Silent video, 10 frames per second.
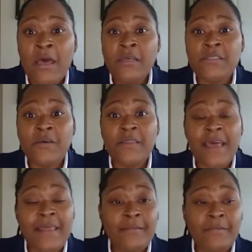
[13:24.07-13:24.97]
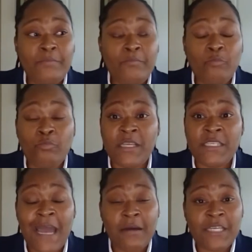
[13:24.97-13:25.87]
So then the
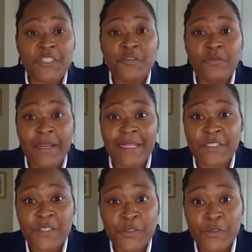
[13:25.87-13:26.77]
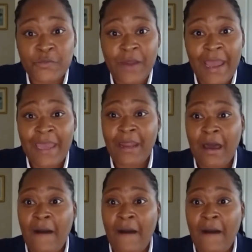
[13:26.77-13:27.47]
challenge that you run into, right?